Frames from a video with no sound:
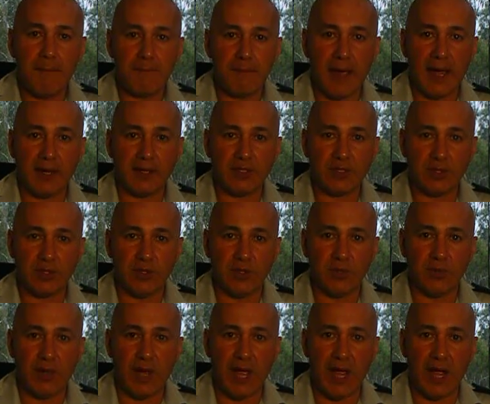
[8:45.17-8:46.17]
back
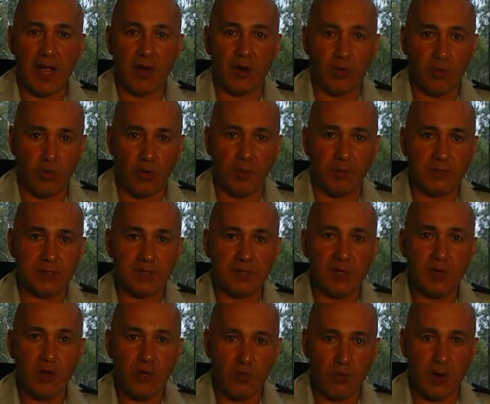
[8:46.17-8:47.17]
to our groups,
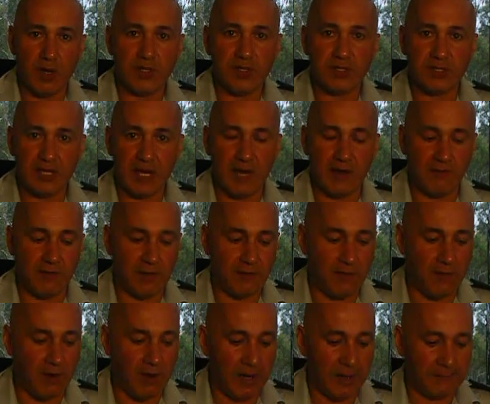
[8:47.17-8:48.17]
regions and
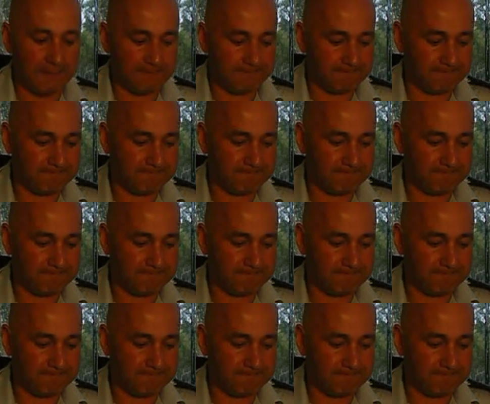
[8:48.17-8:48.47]
Vic Fire.